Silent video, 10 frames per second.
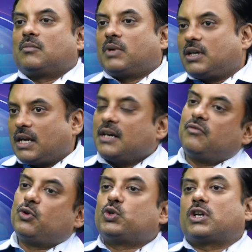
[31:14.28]
But in
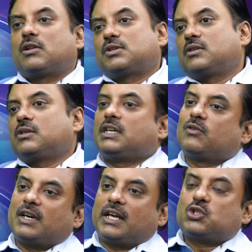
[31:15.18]
future also, it
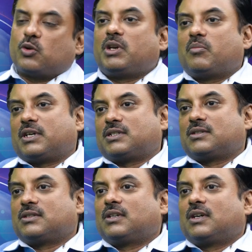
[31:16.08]
will take so many births.
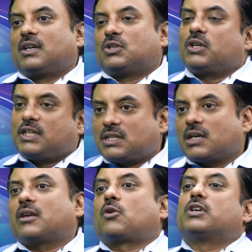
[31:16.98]
So, it is
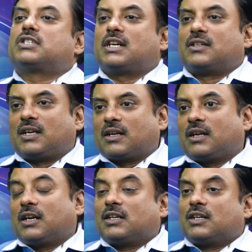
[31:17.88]
a constant thing.
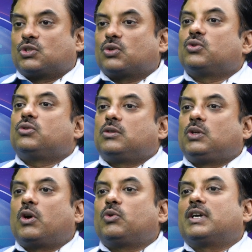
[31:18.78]
So,
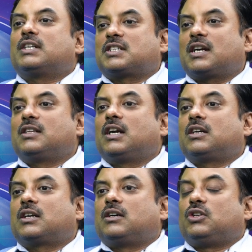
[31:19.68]
you have to understand
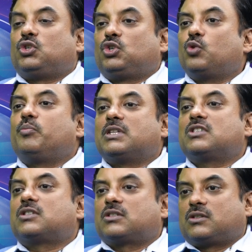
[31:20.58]
that you
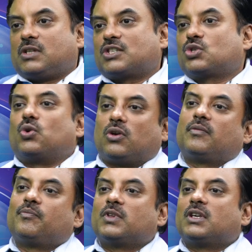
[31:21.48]
means the soul.
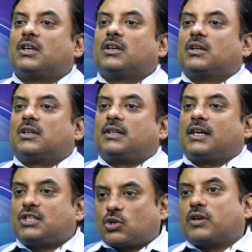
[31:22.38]

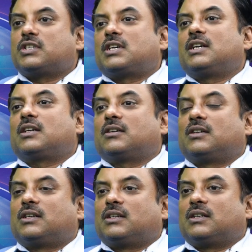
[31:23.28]
That is constant.
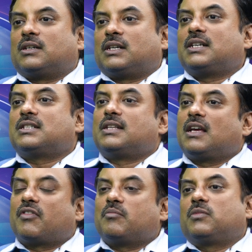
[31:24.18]
That is
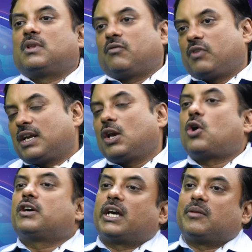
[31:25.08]
there from very
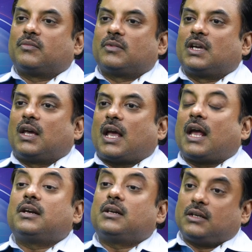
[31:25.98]
long time.
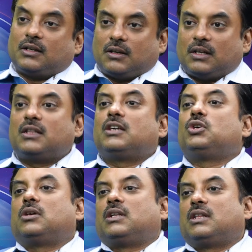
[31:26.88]
And in
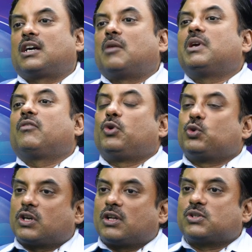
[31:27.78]
the coming
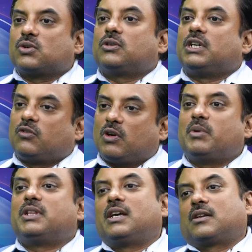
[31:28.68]
future also, it will
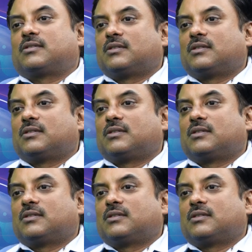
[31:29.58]
be there.